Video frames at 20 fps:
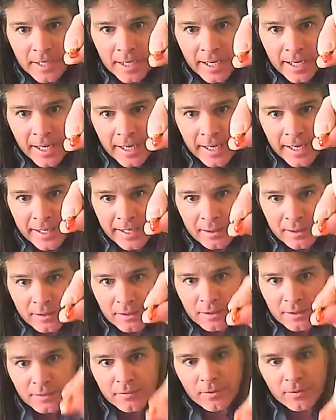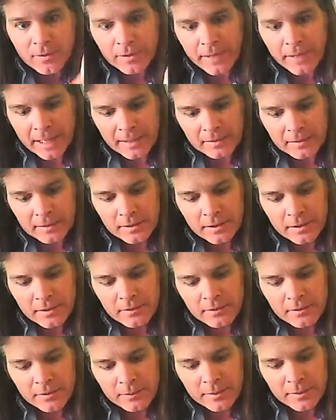and I'll look for that
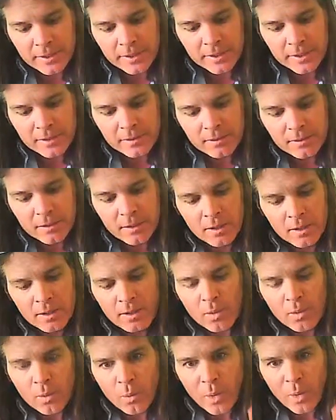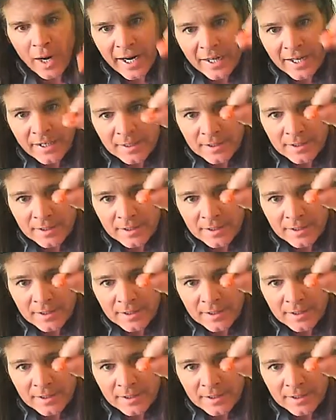familiar whitish